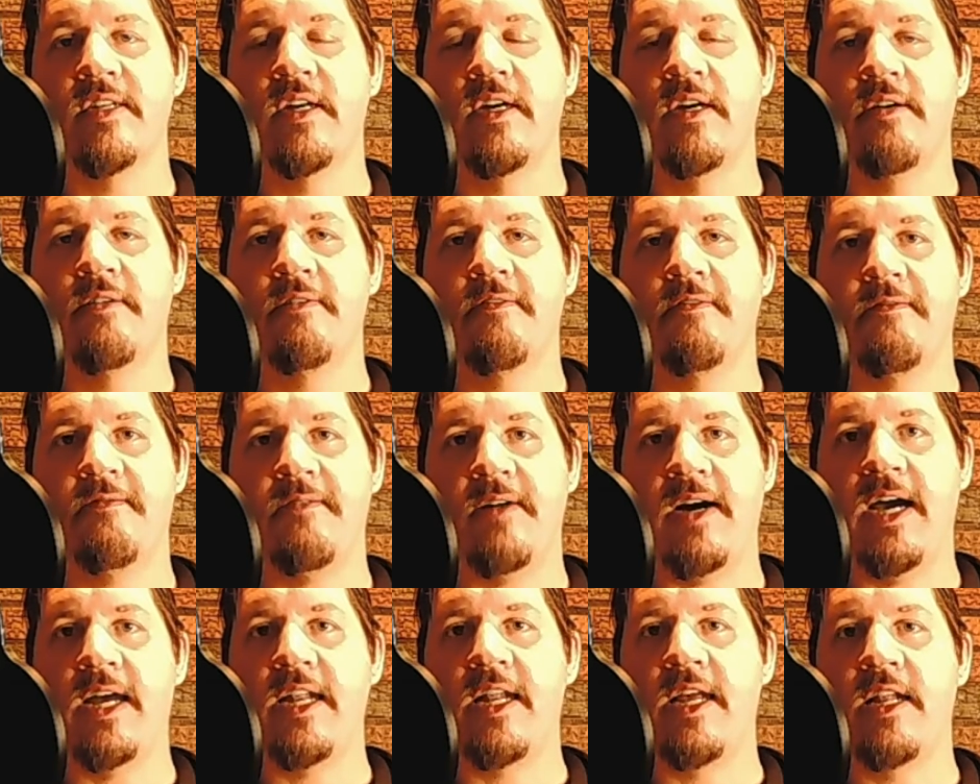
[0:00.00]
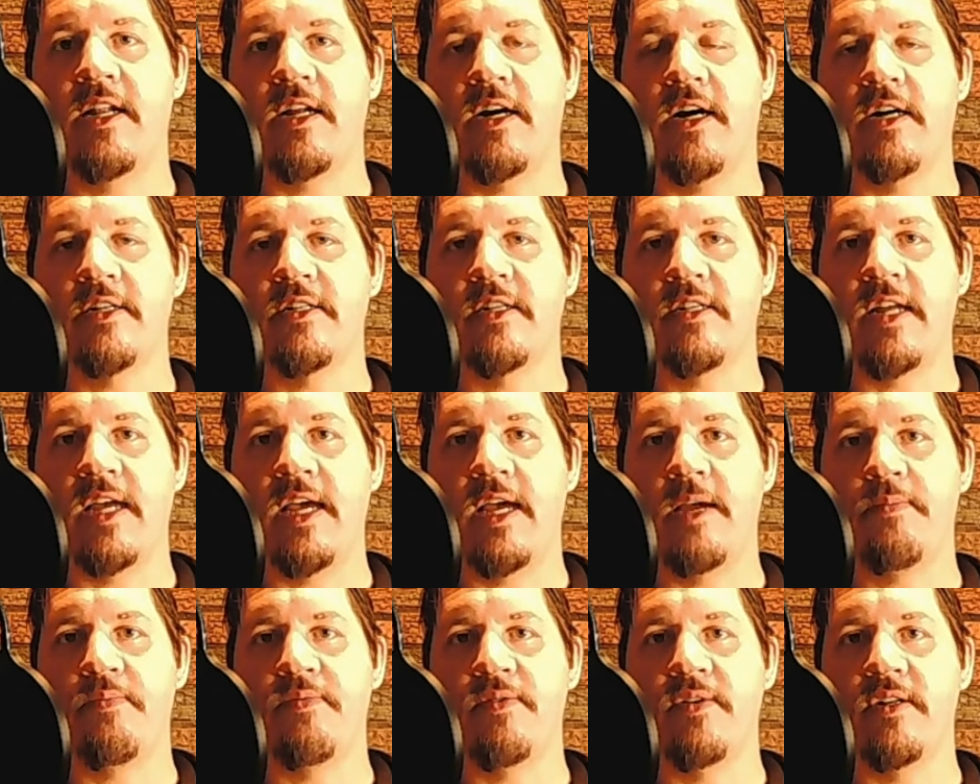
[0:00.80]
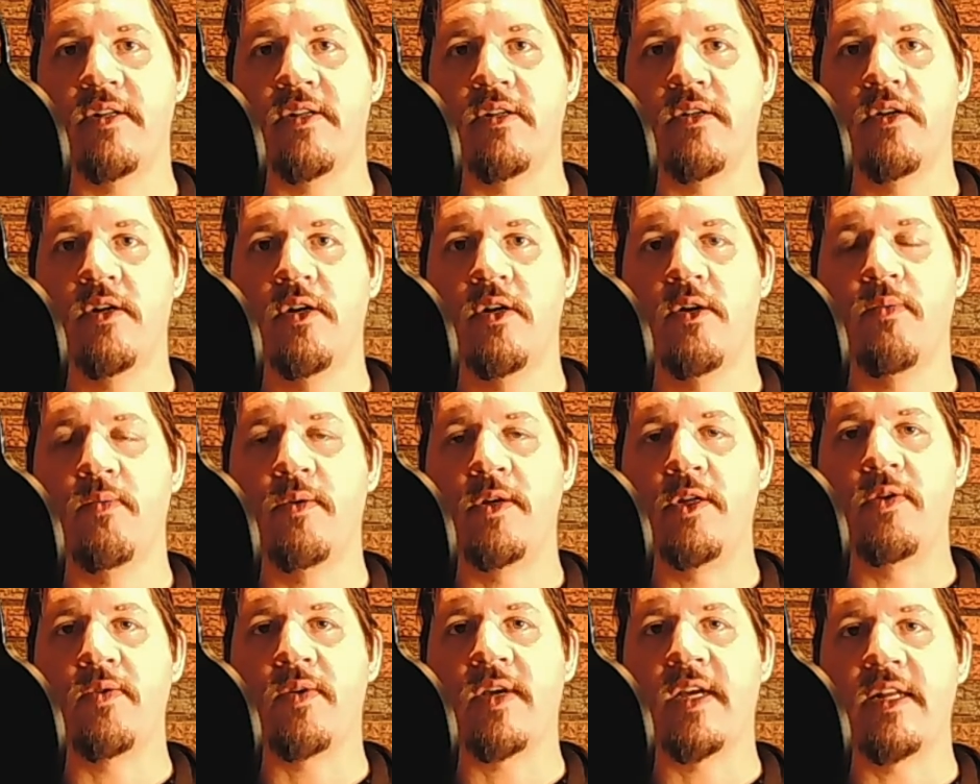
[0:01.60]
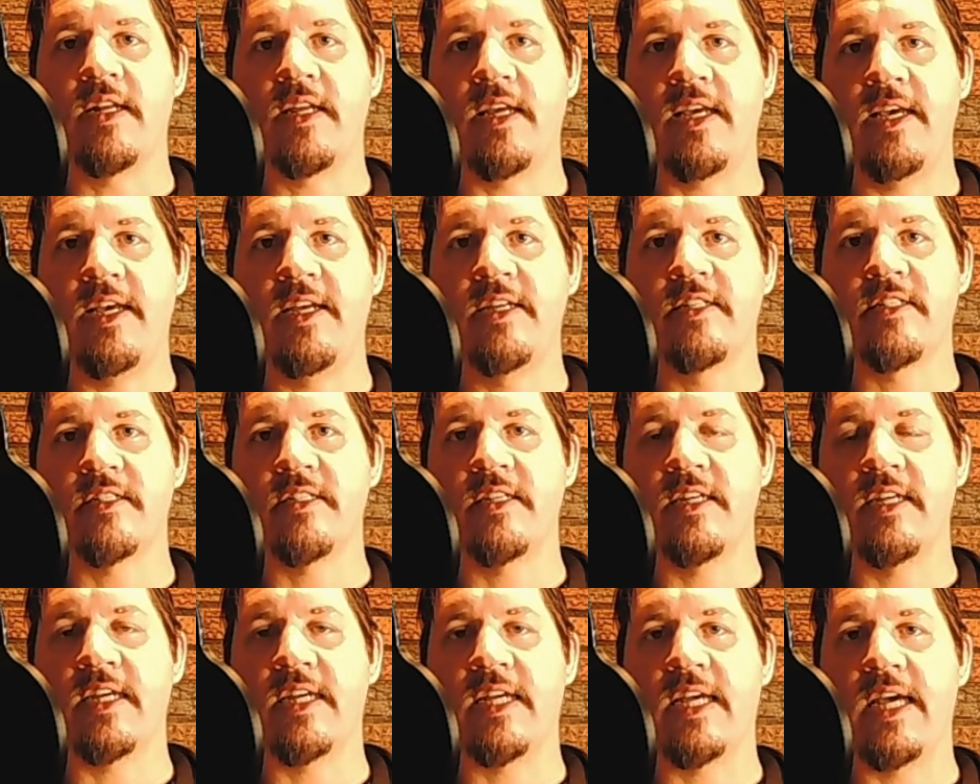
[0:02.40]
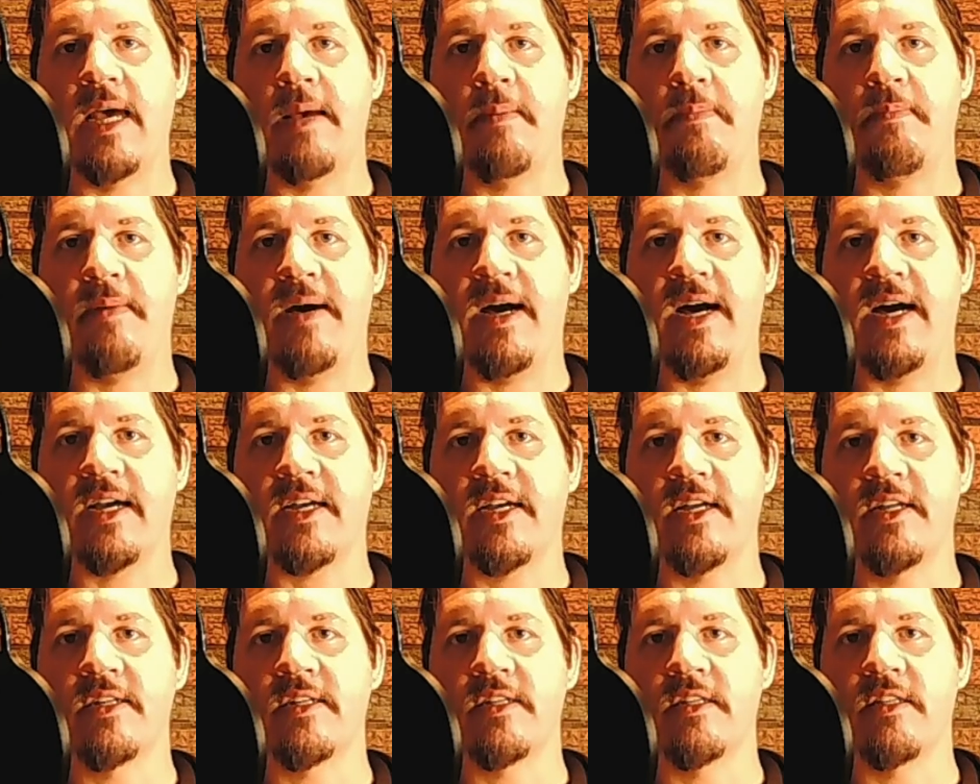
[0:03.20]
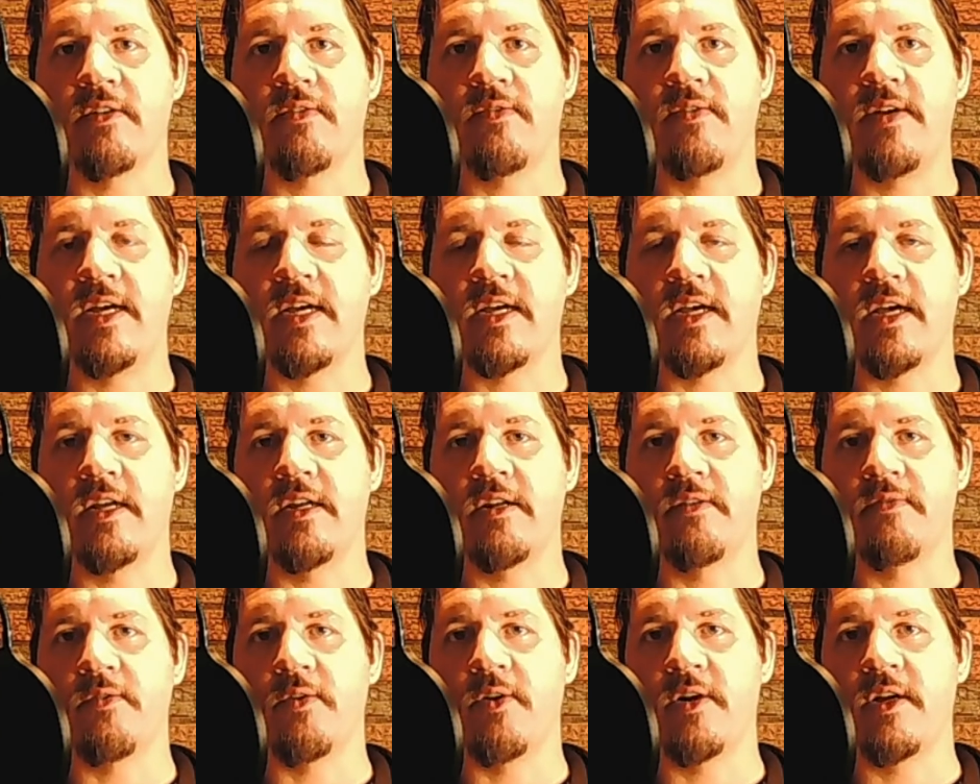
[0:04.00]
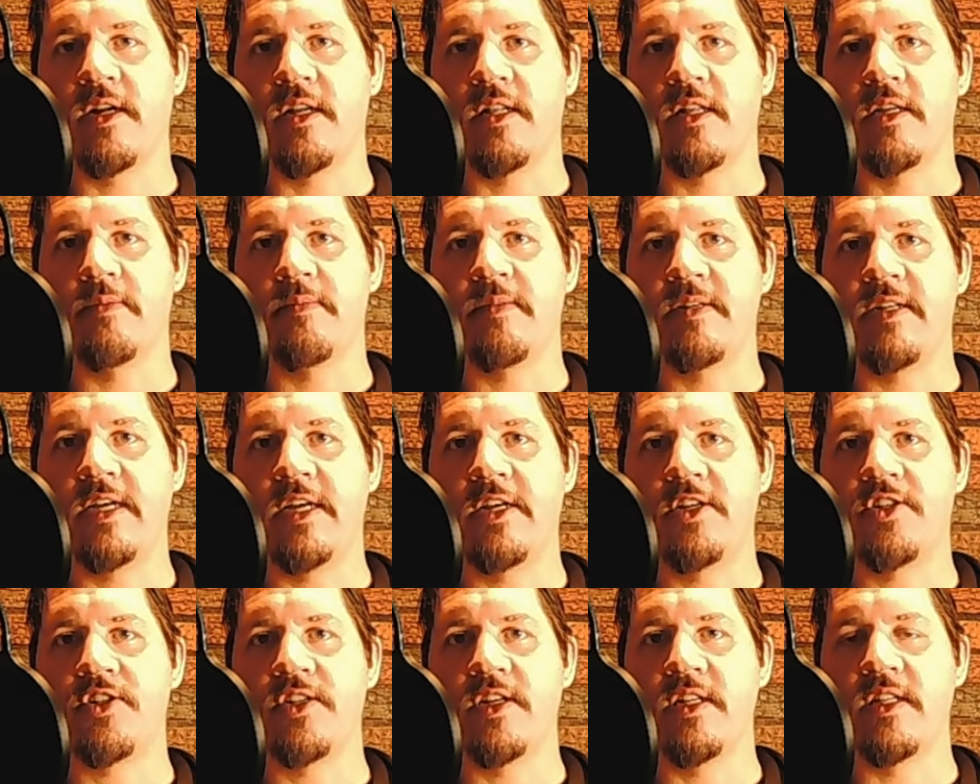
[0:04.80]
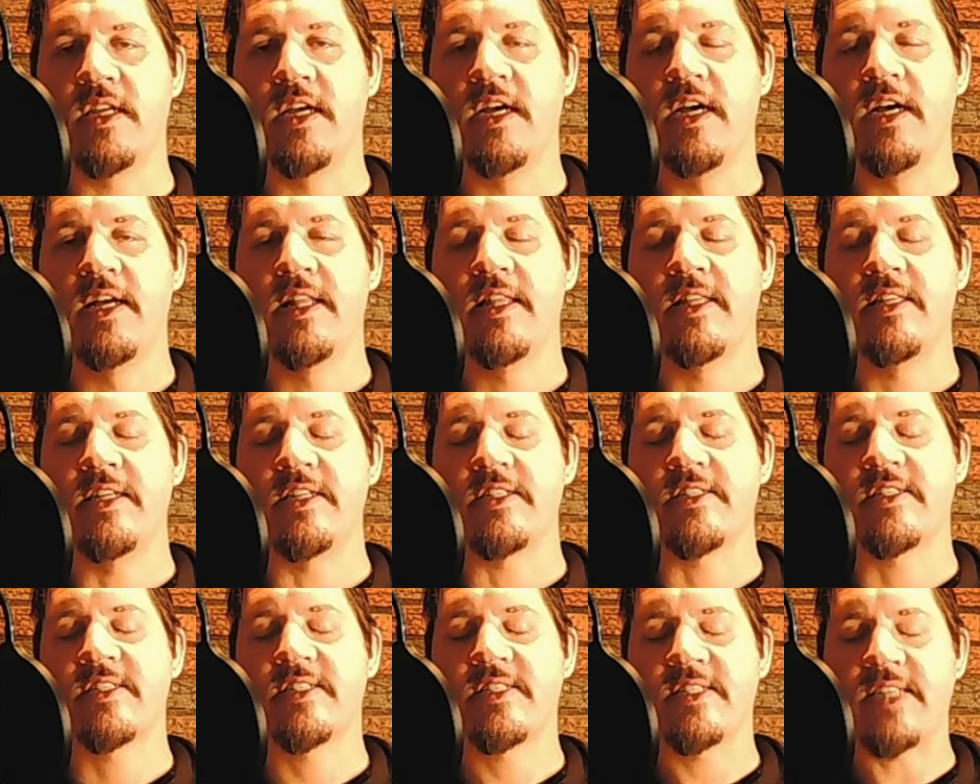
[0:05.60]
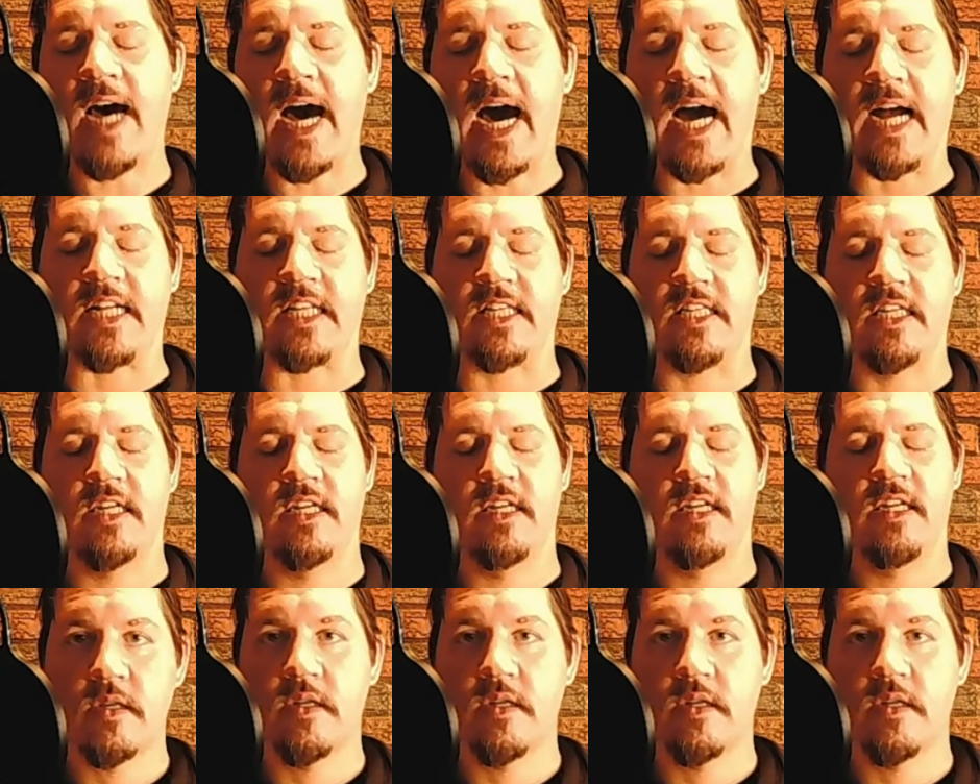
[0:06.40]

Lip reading: Fighting on an apron when you can easily get back into the ring and avoid elimination. This sucked!